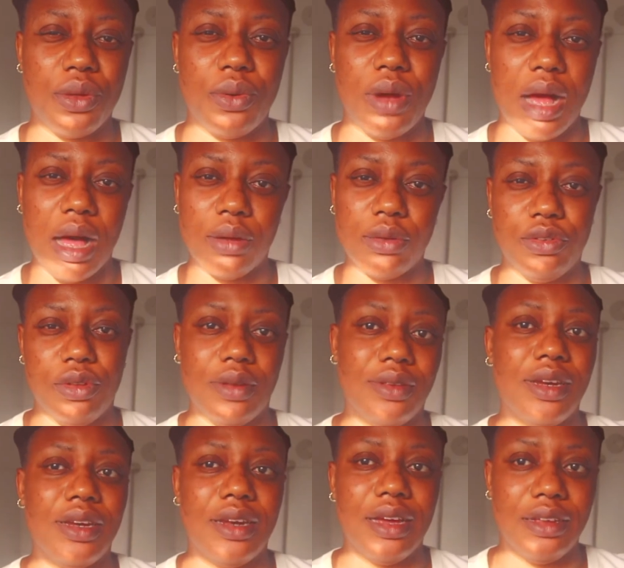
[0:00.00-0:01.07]
throughout
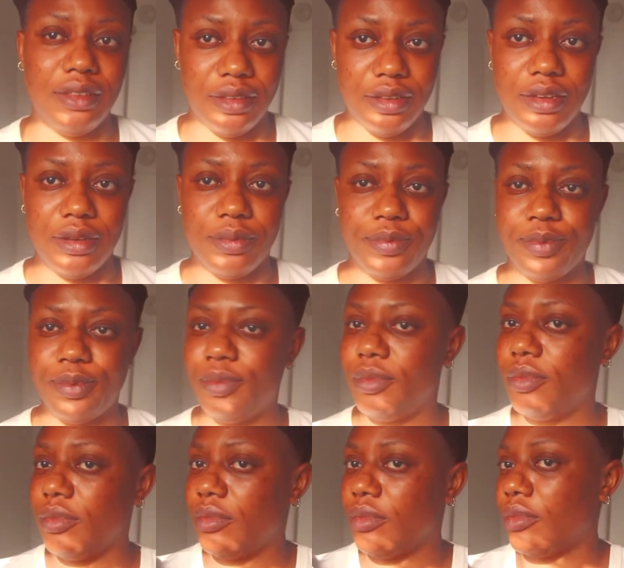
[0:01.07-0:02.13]
2019.
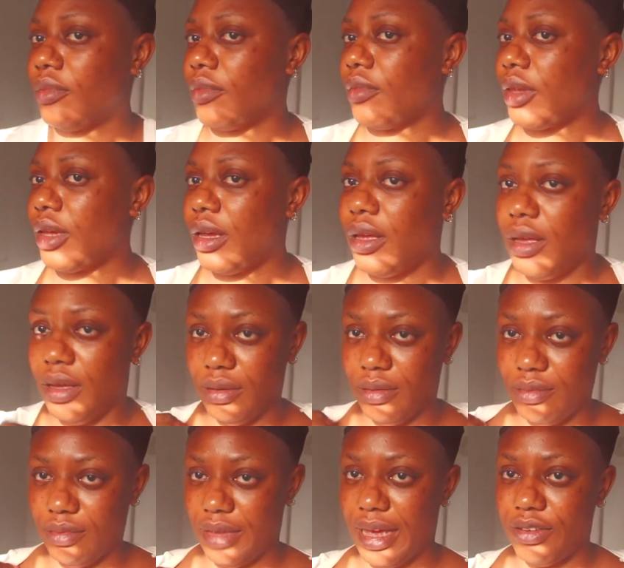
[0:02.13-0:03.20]

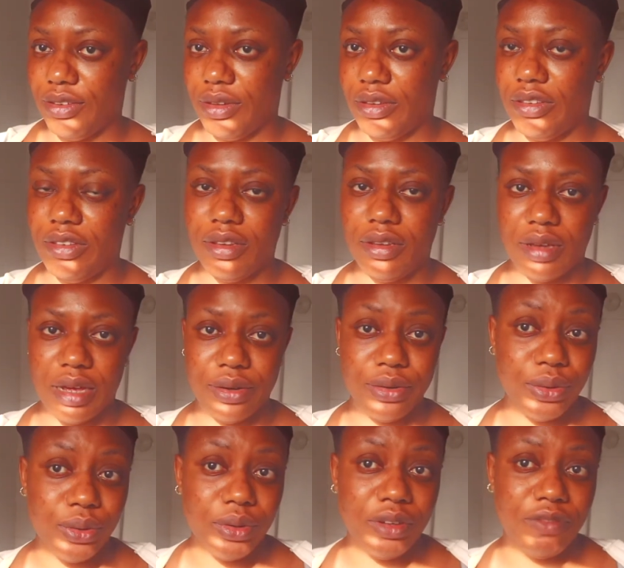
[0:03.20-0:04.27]
Guys, you can see, I don't
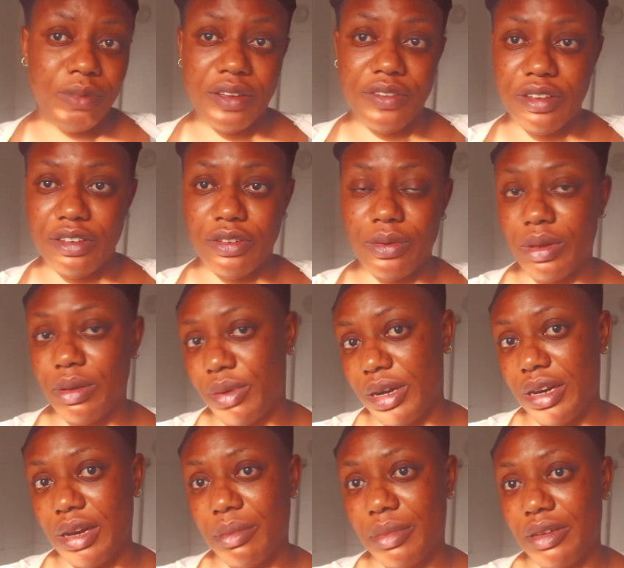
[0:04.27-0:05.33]
know if my face is looking
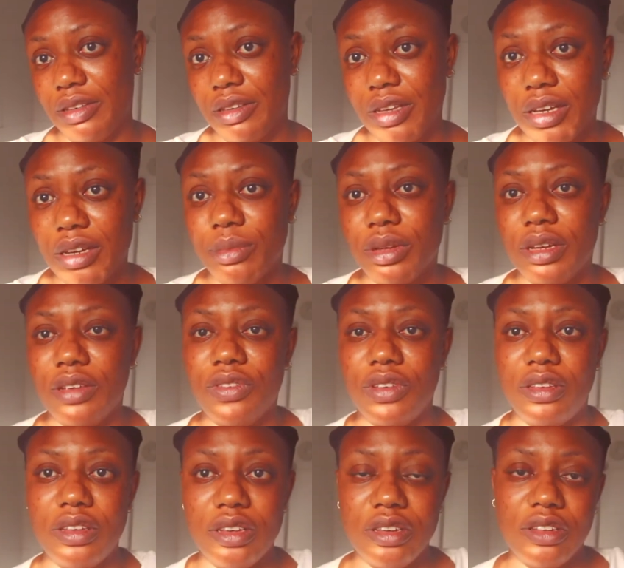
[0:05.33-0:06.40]
better than my skin, but if
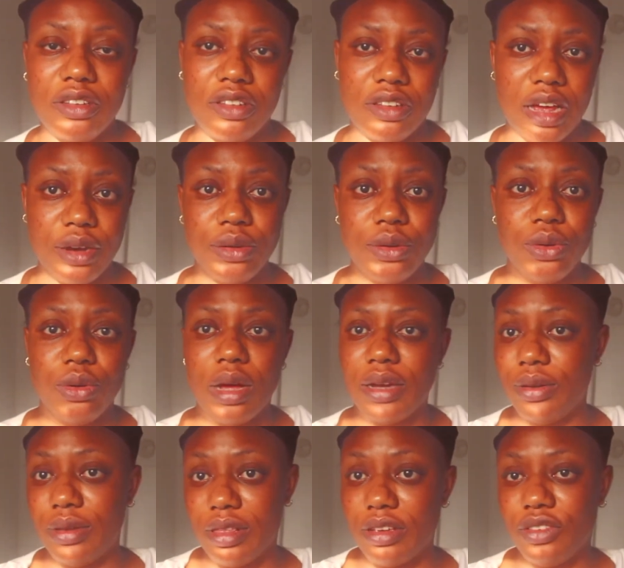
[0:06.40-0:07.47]
it is, I don't know, I
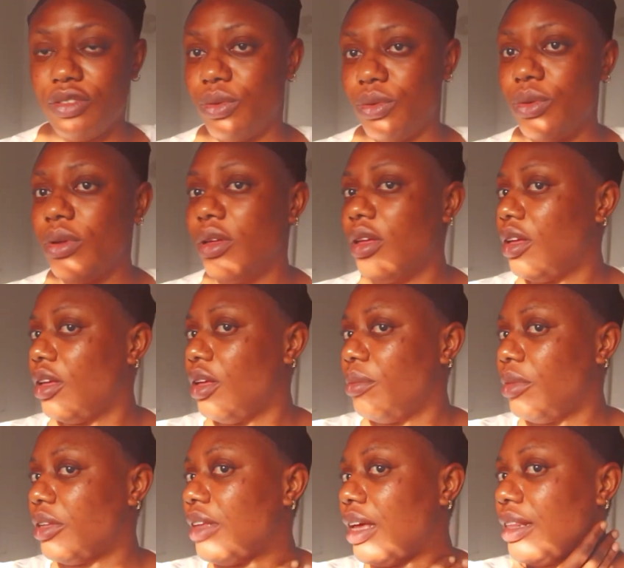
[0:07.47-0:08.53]
don't think so.
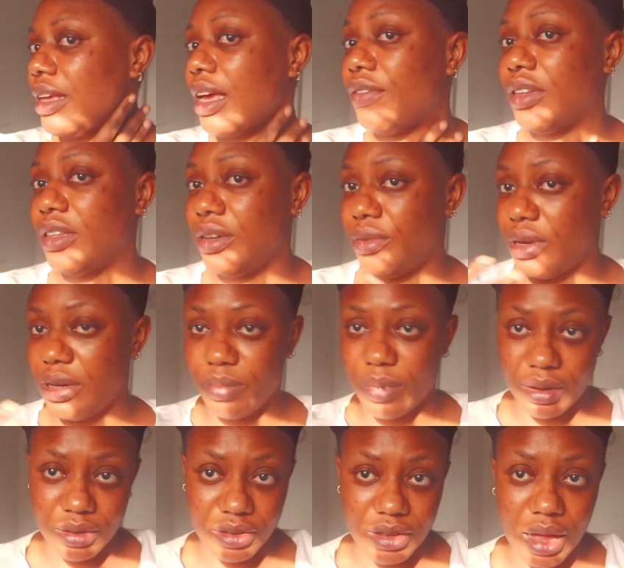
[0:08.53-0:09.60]
But I think everything
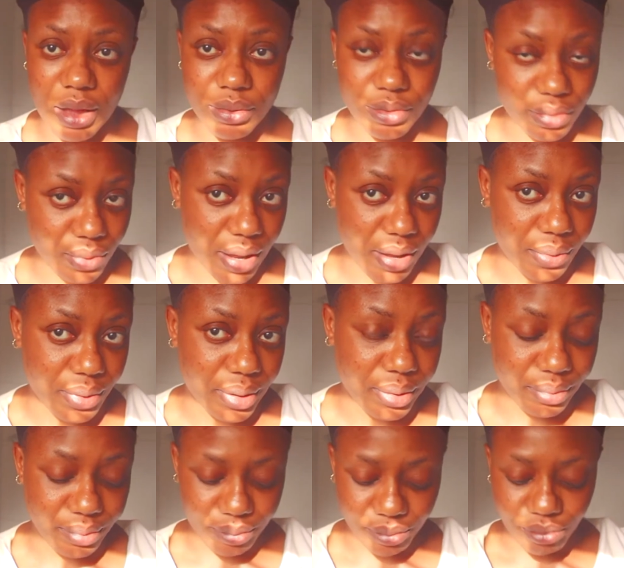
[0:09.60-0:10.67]
turns out quite
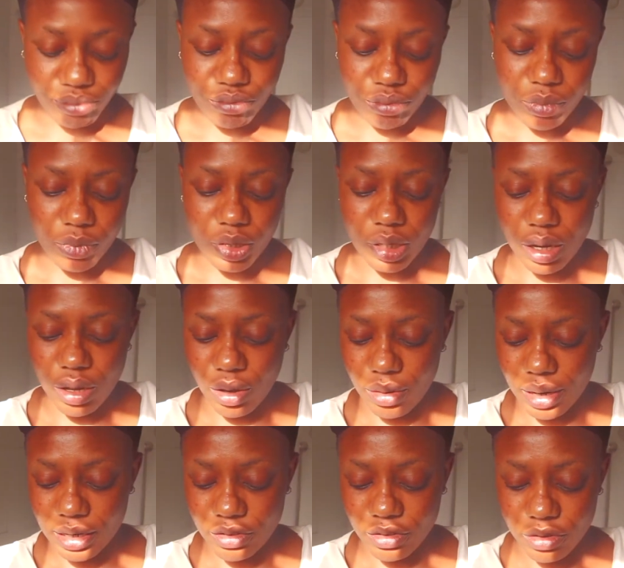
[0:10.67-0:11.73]
well.
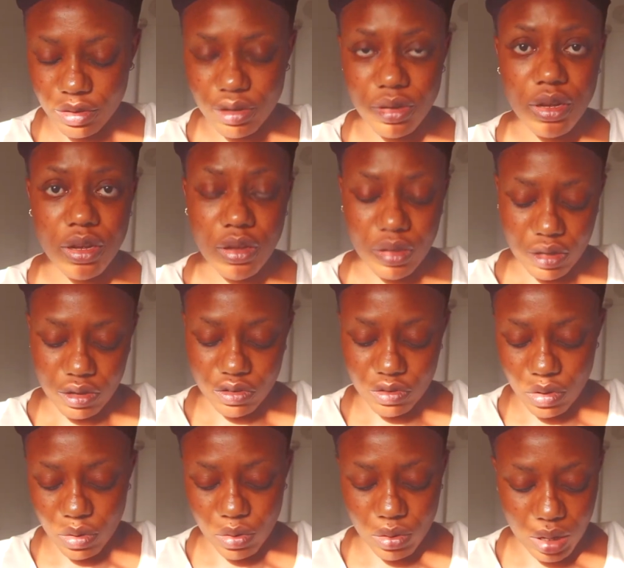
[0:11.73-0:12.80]
Alright,
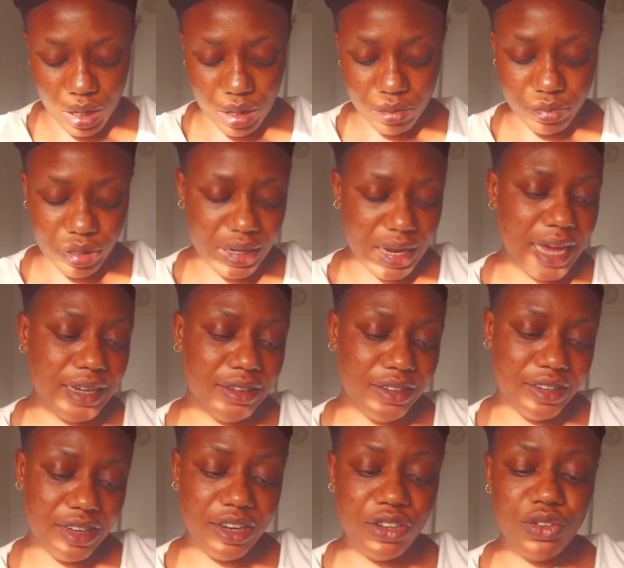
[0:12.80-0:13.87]
so, but I
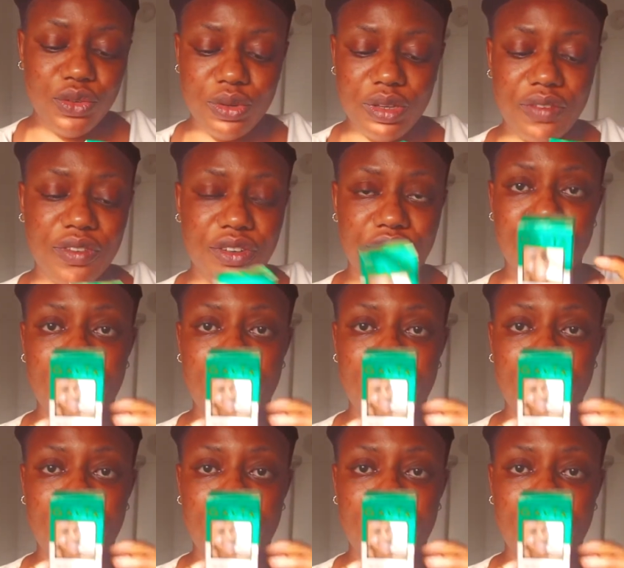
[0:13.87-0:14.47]
decided to give it a